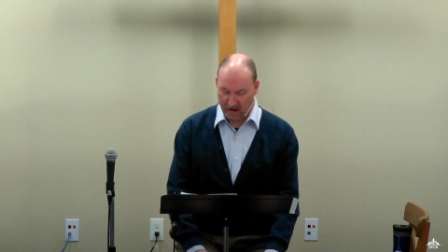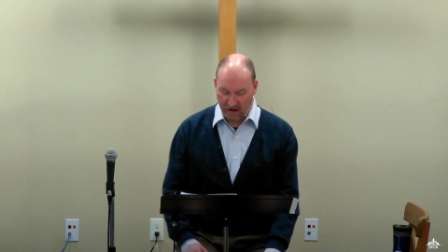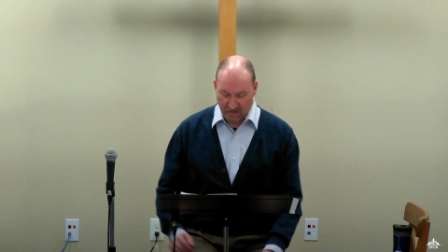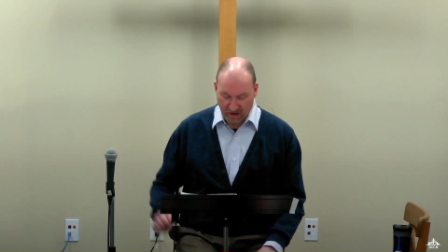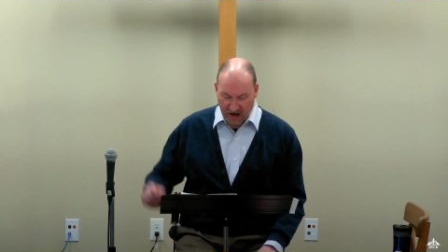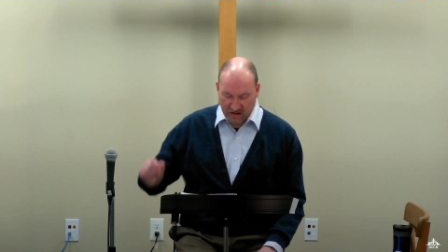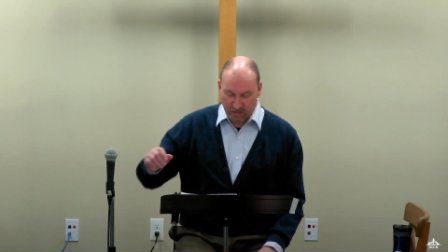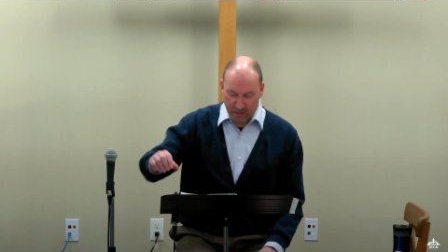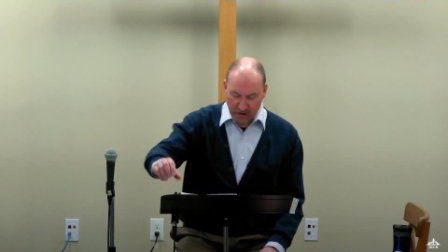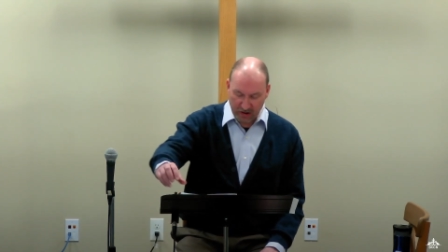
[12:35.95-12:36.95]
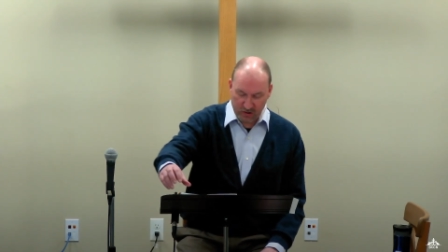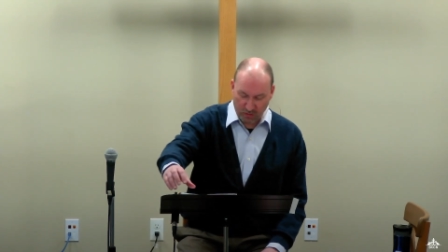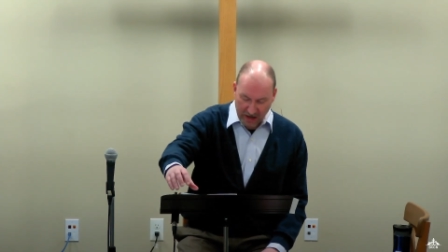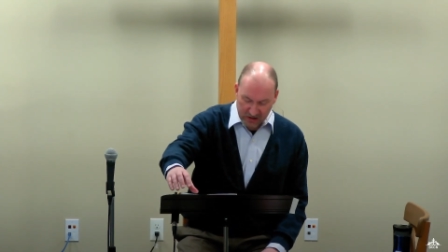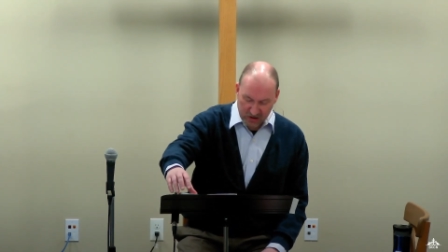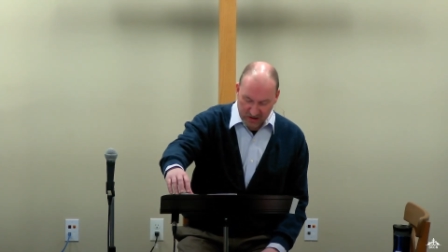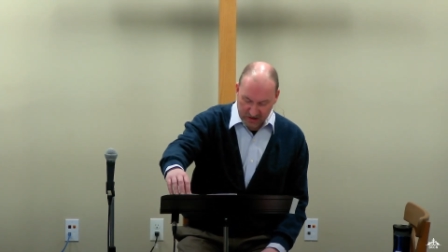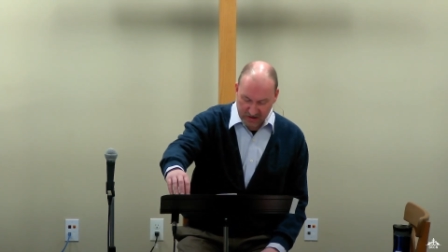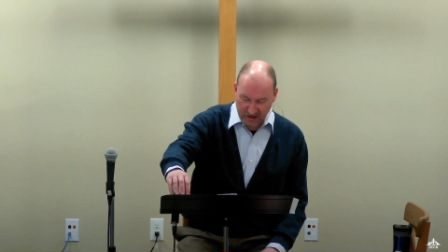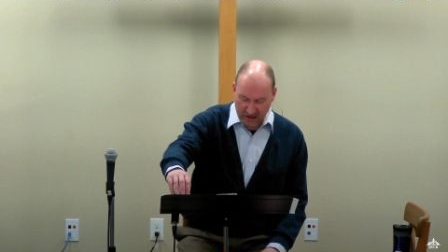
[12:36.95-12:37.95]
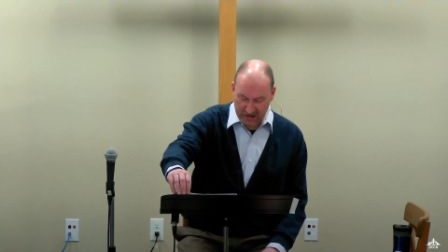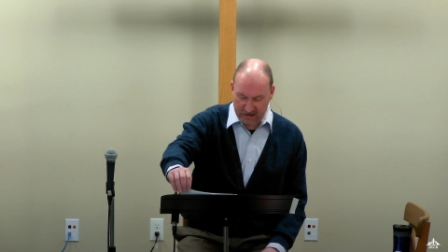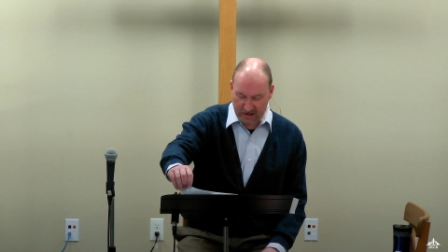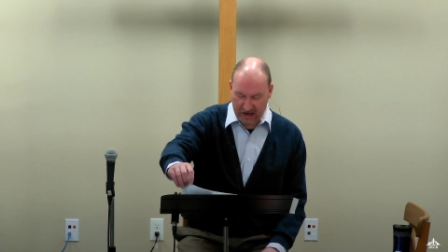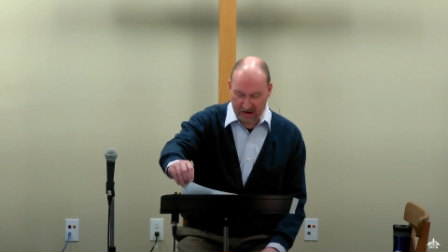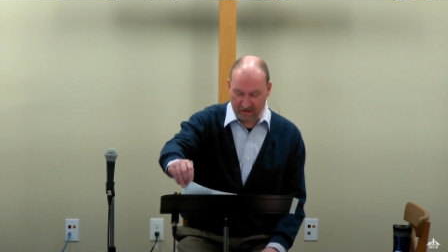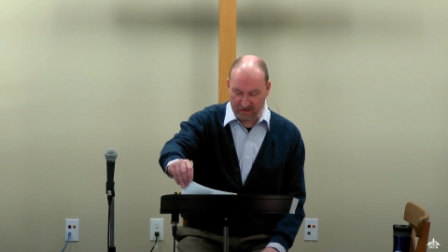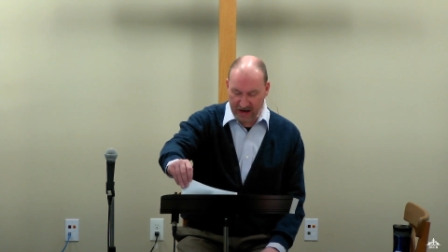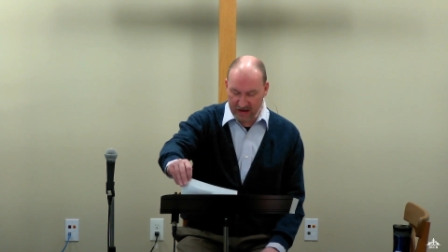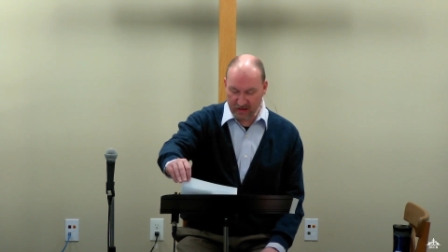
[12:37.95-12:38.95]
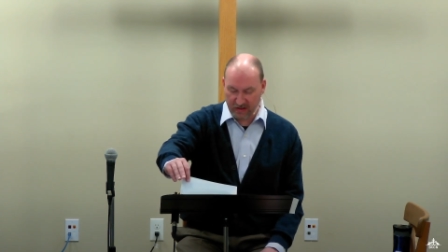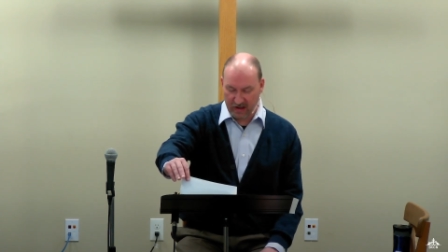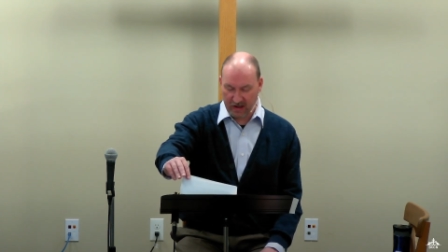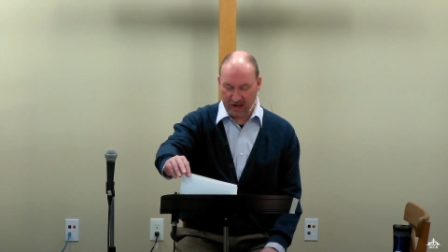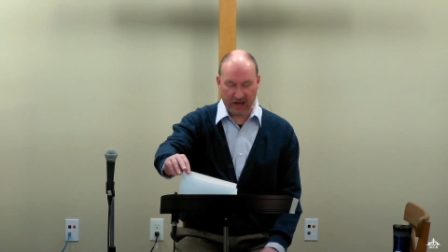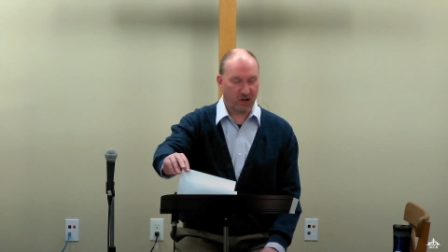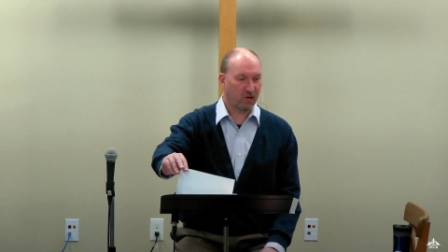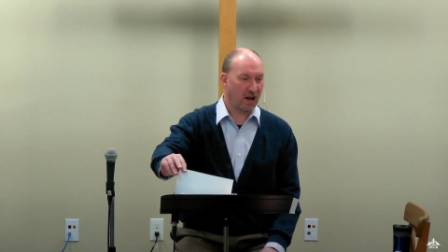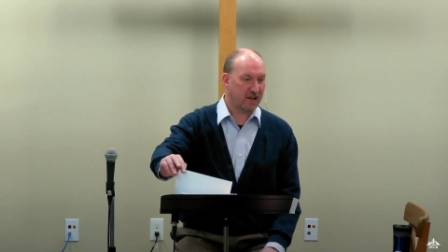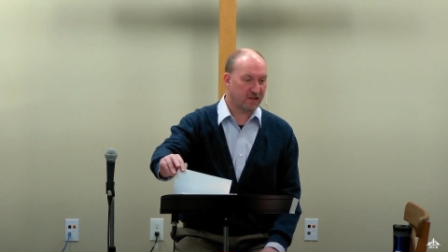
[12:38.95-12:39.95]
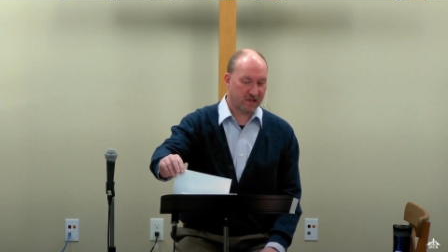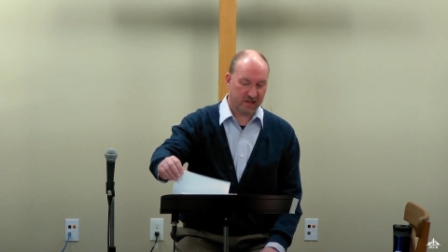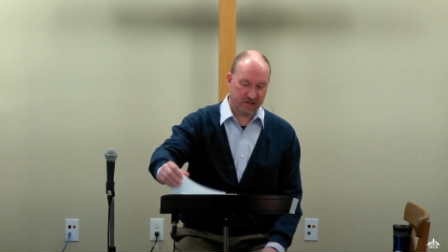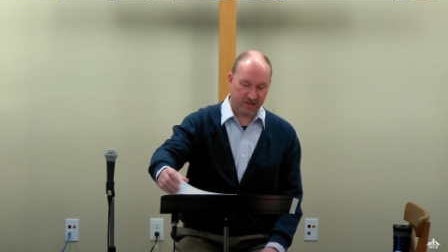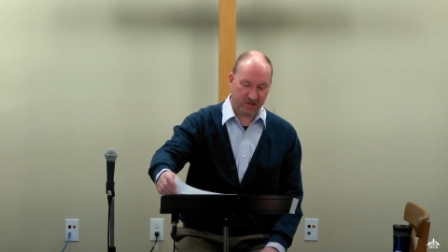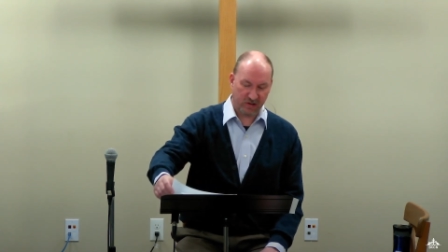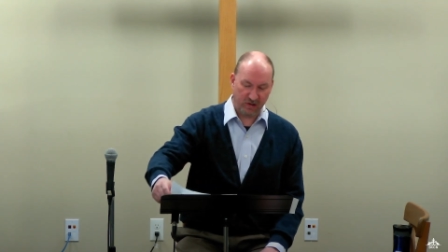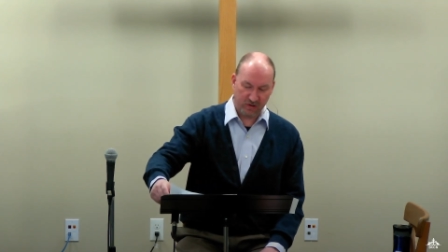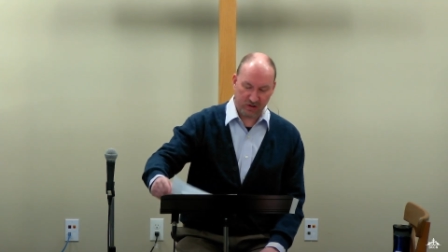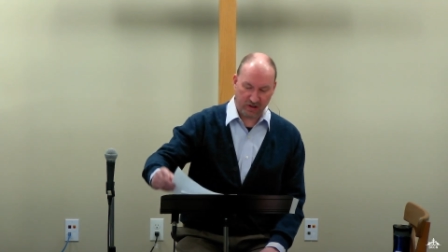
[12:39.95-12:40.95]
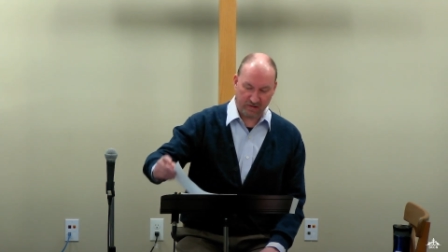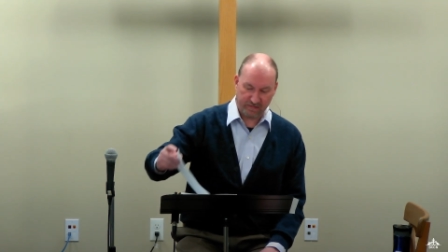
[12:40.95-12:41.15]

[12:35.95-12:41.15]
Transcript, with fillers: Faith builds righteousness in us, and faith in Christ is the solution.